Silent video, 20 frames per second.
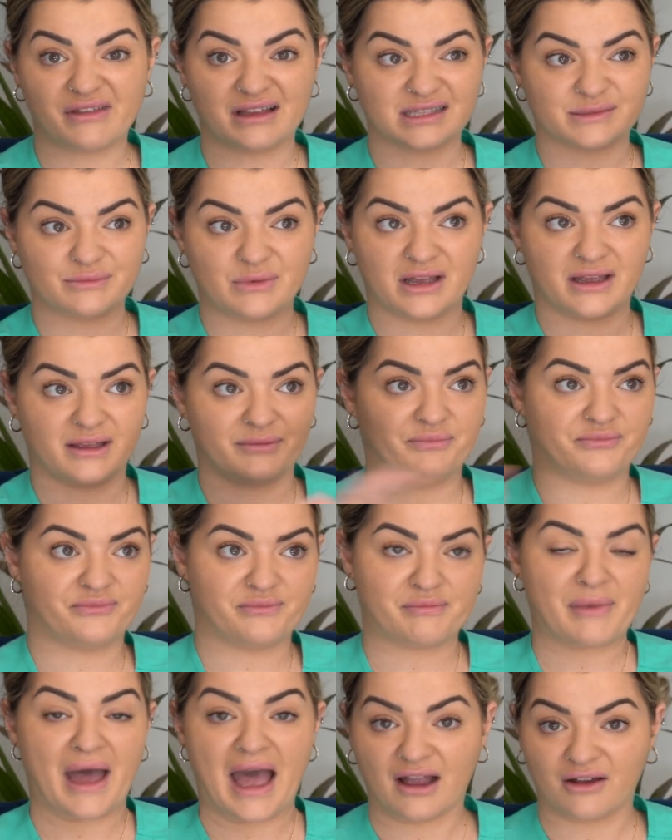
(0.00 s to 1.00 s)
That's my
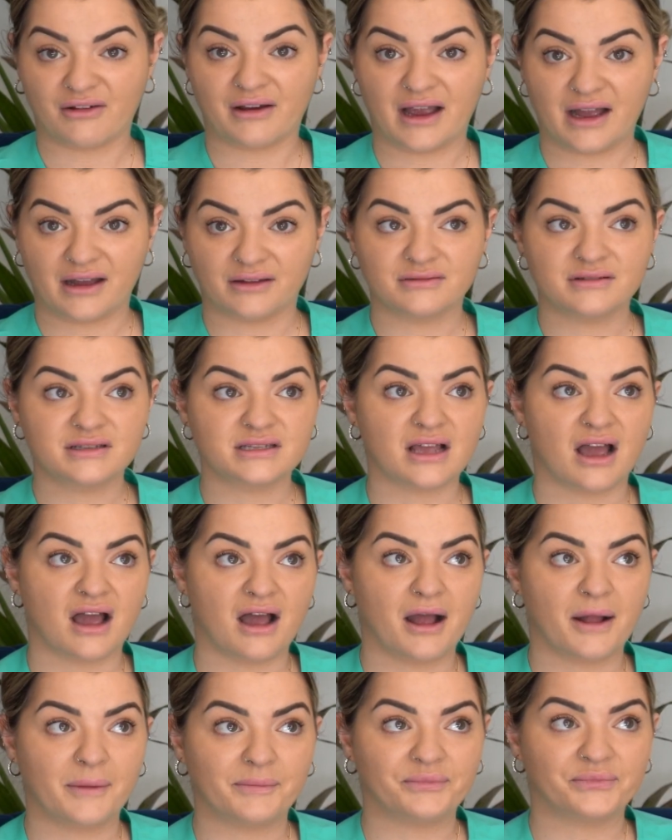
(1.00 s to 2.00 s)
background.
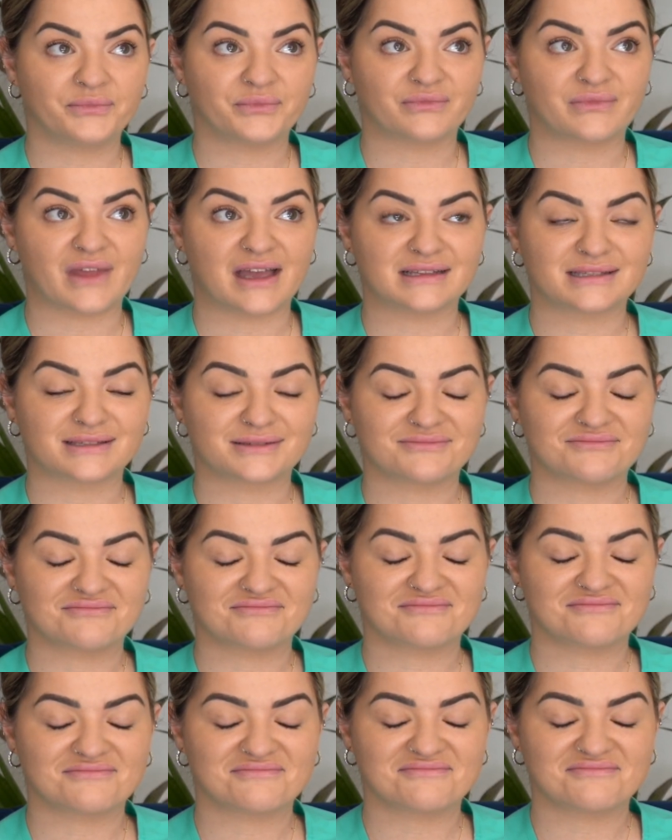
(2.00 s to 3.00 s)
There's
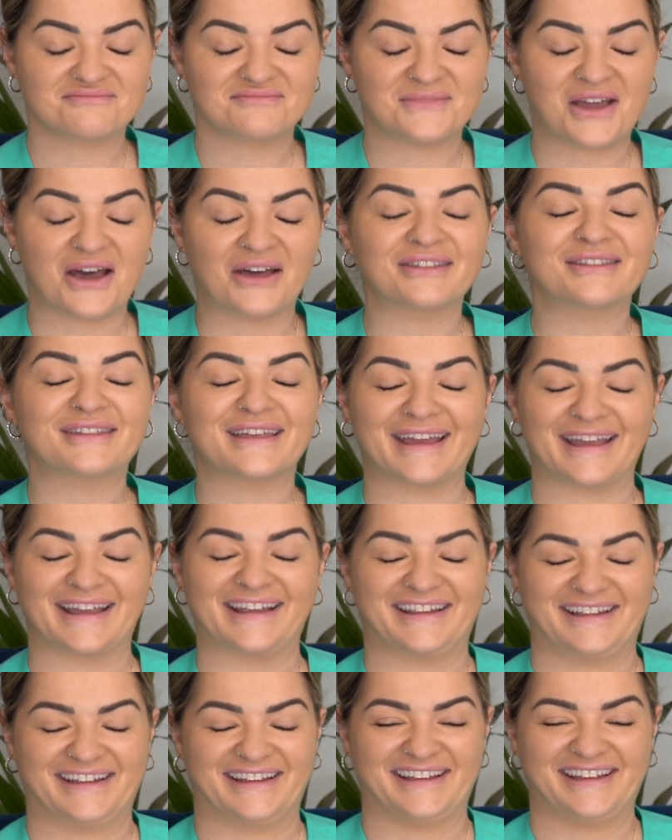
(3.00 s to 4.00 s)

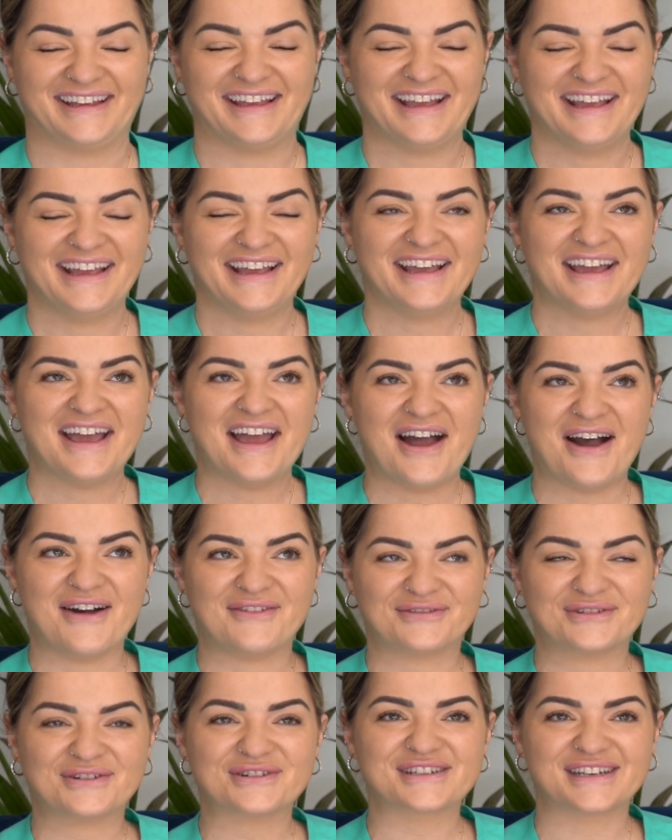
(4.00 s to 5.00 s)
nothing.
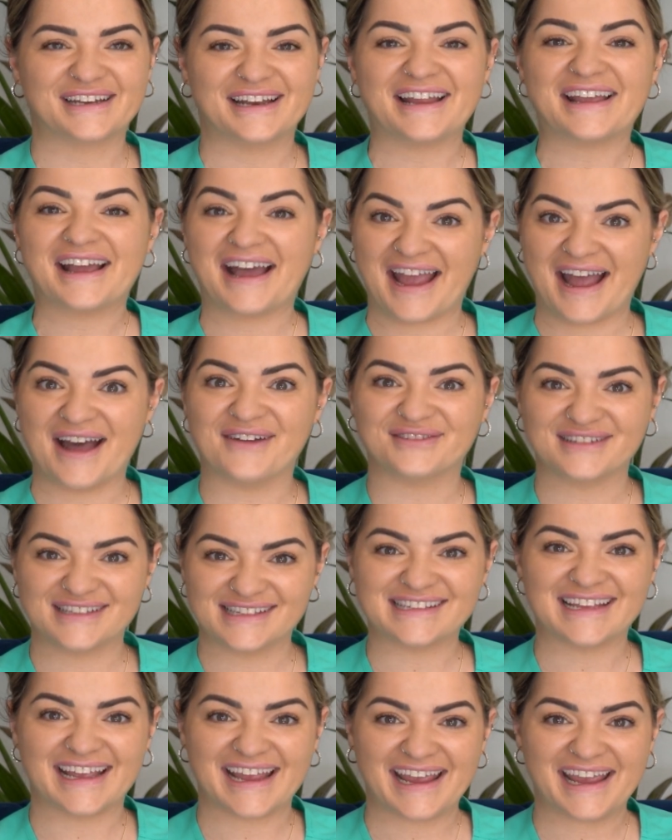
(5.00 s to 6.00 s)
Unfortunately, I
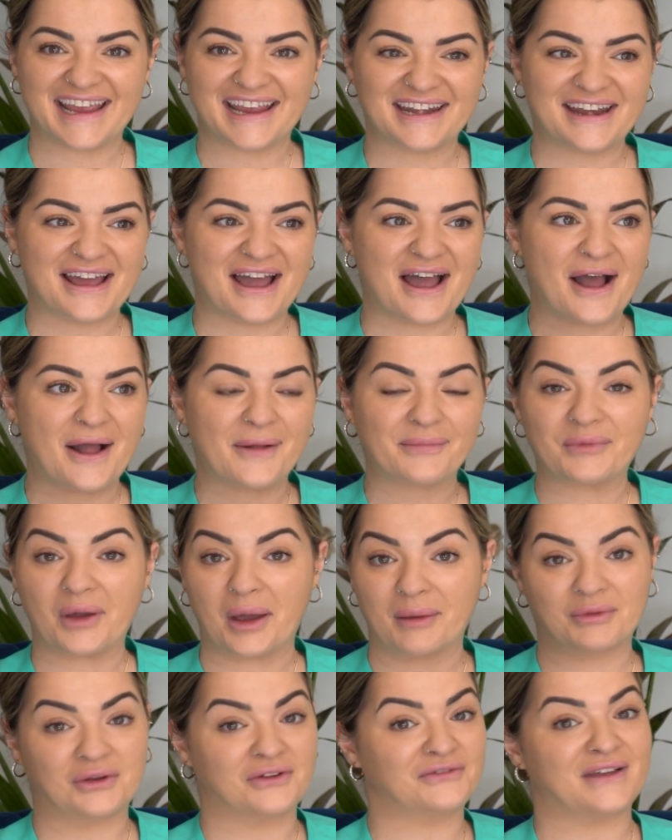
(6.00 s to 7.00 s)
haven't seen.
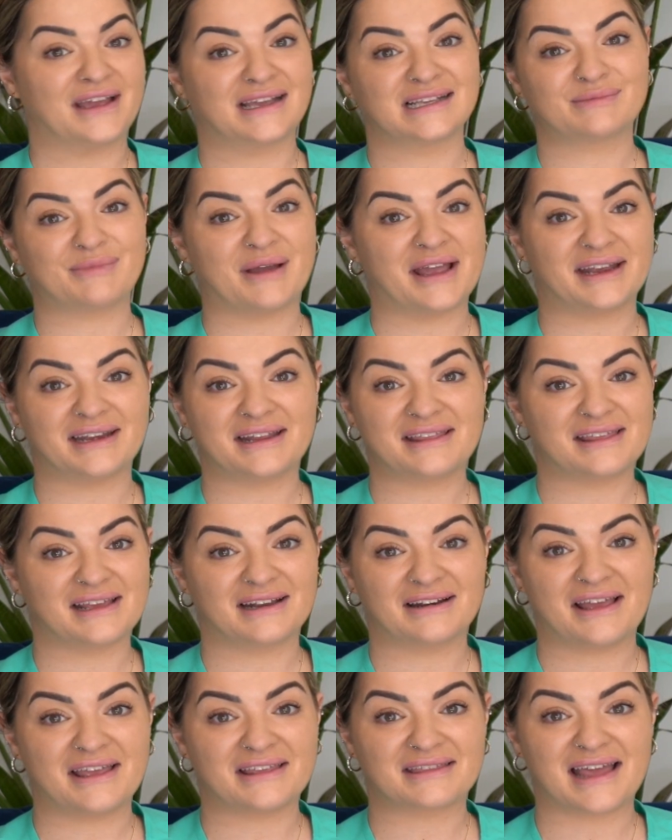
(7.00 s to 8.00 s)
I'm not fazed by
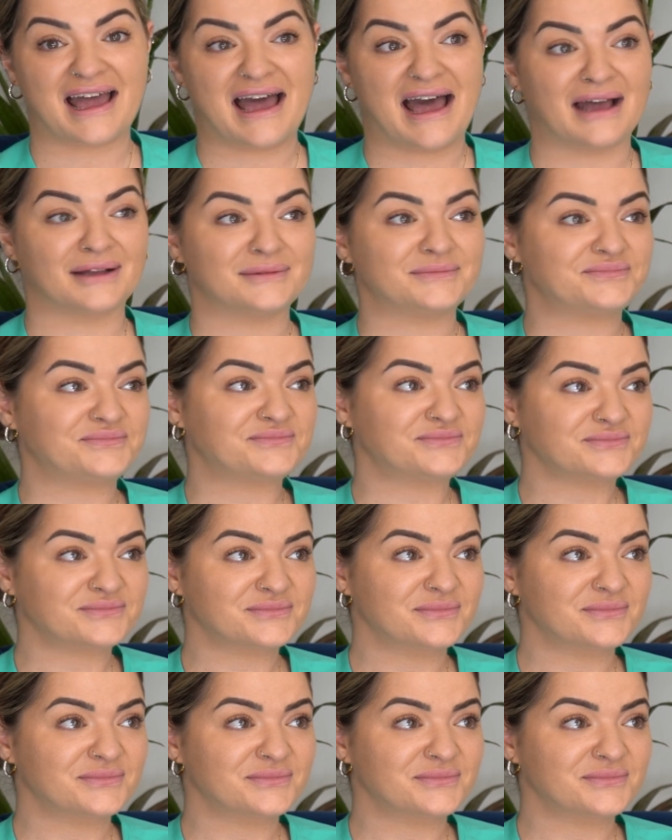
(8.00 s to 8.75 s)
anything like that.